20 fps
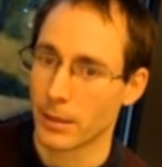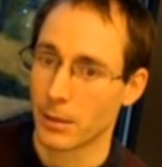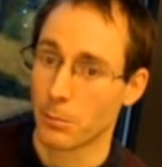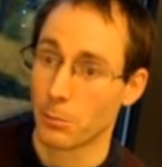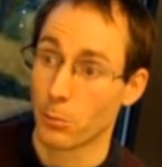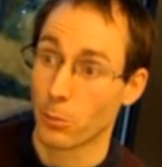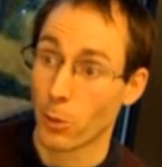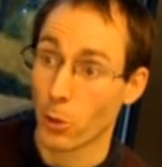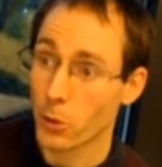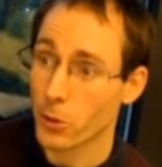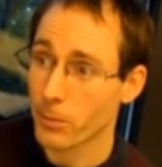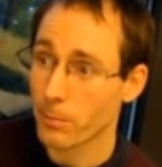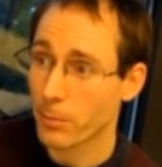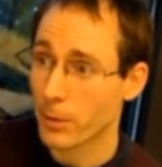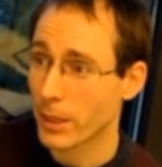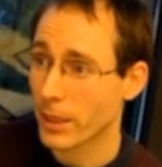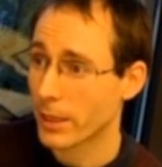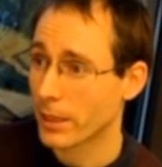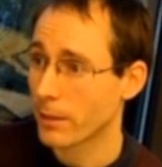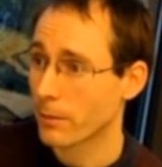Motion
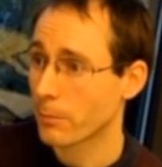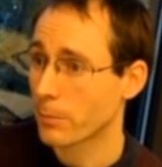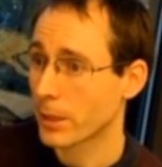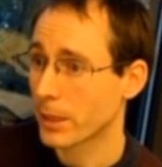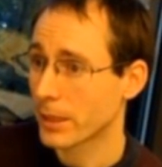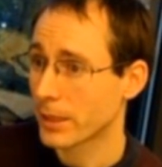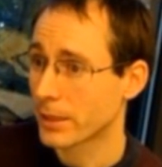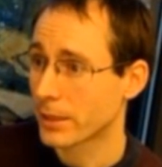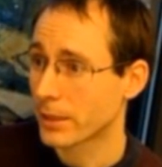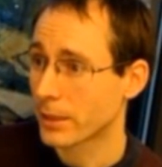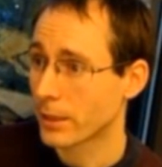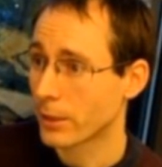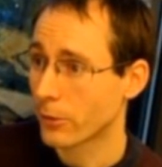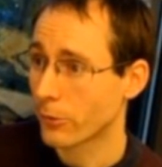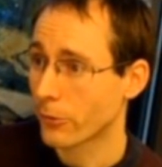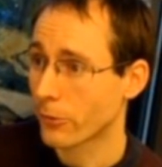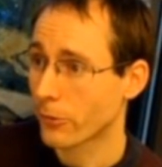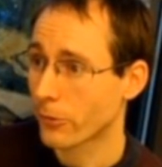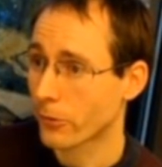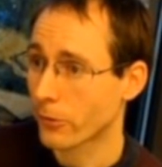planning by
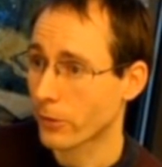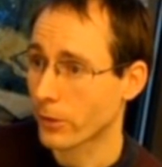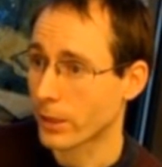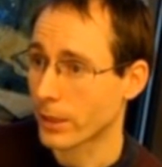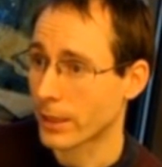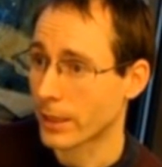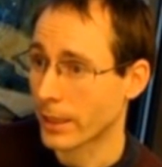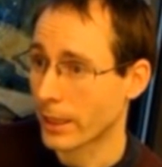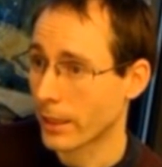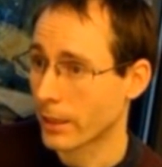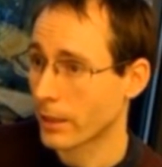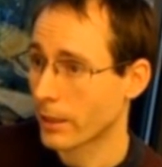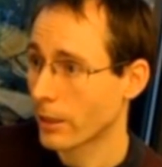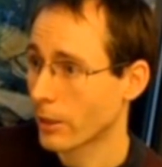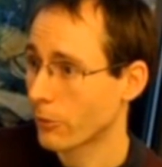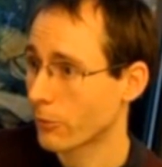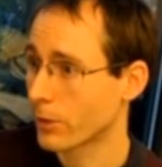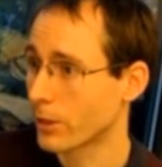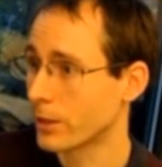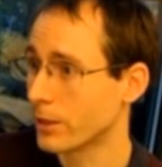itself can
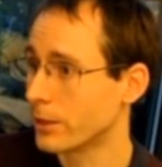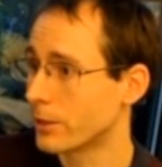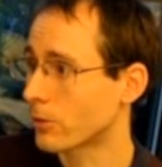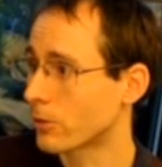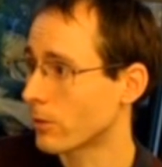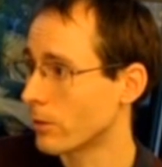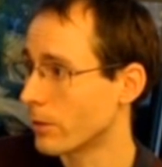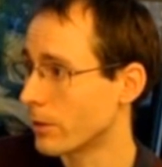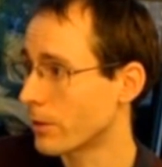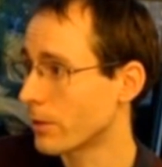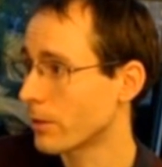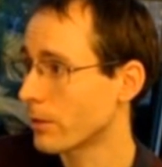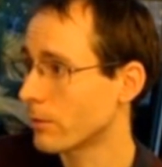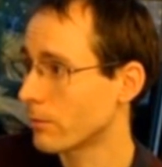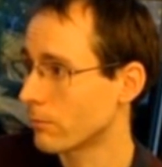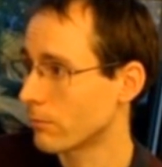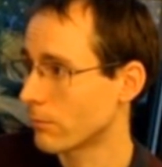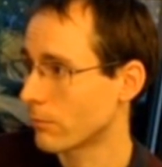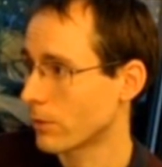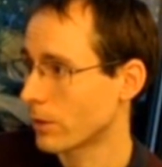have at least
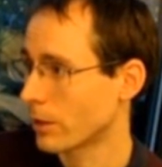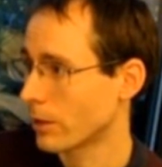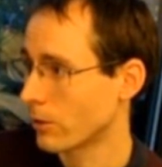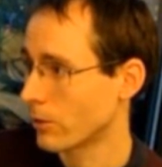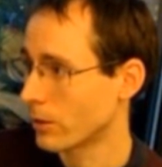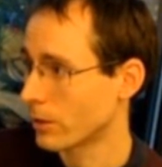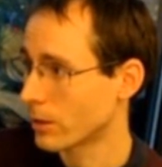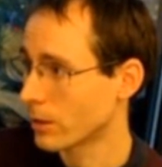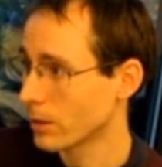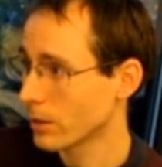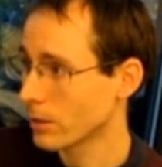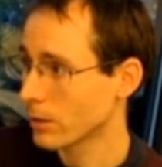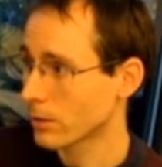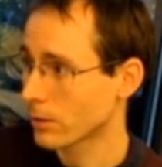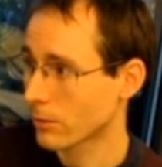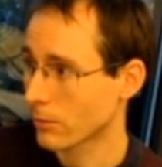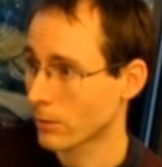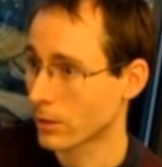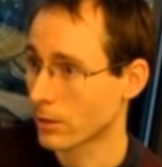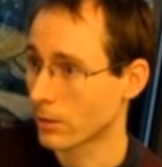collision
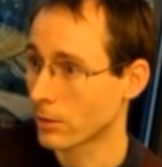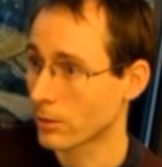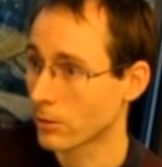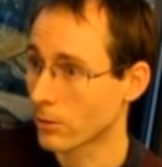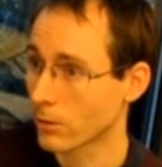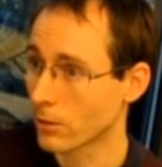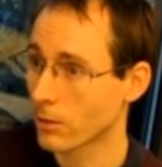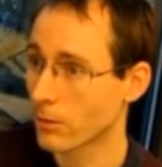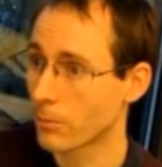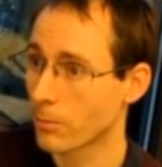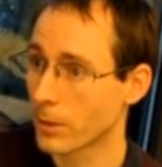guarantees, which is good,